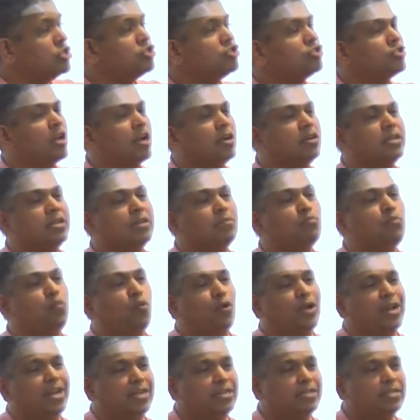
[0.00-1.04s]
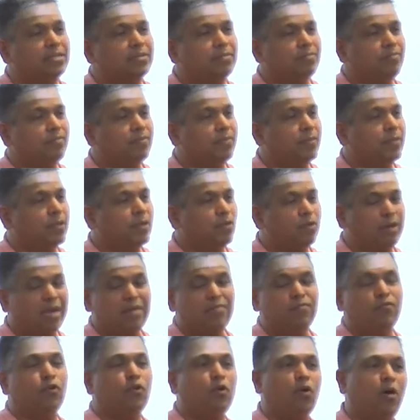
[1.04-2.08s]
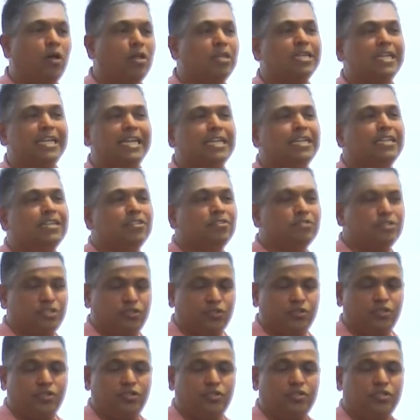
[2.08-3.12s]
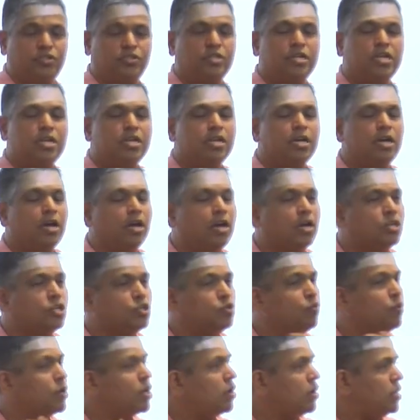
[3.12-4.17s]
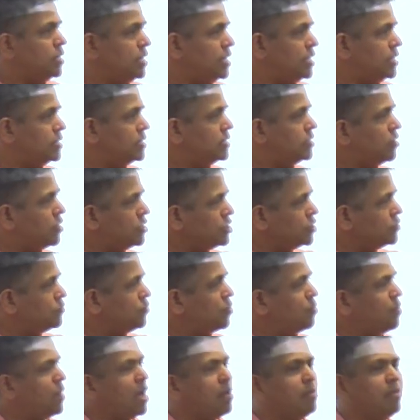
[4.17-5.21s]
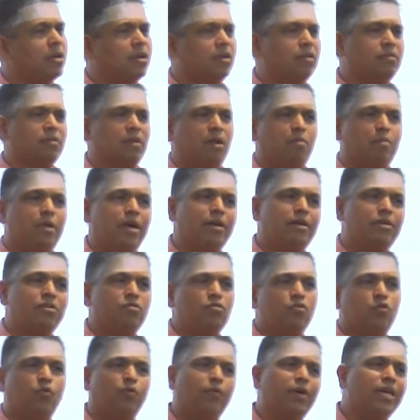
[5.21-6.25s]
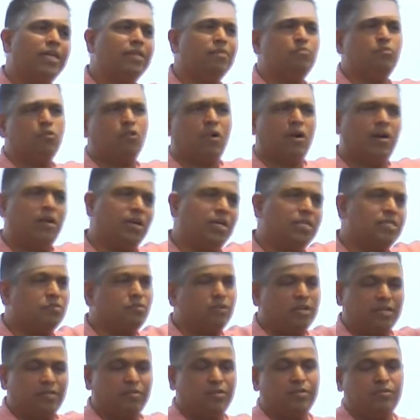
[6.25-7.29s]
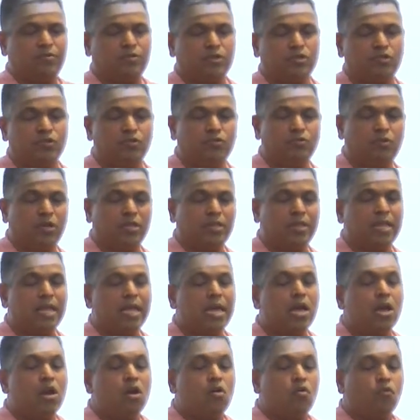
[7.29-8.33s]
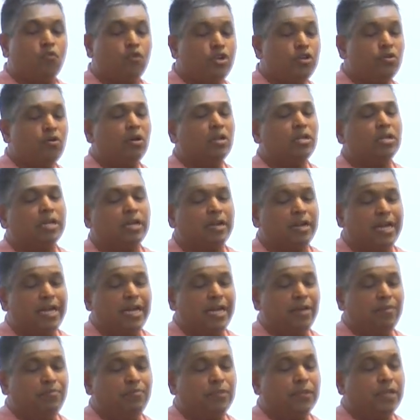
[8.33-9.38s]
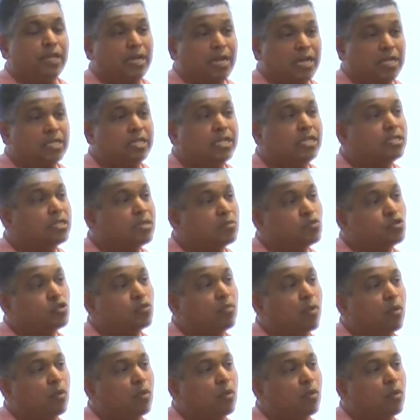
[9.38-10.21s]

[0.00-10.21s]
starting point, okay, for all Indian researchers to work on this, not just for Mahabharata, Ramayana, Rigveda, Puranas, whatever you want to do on. Would you all agree that in terms of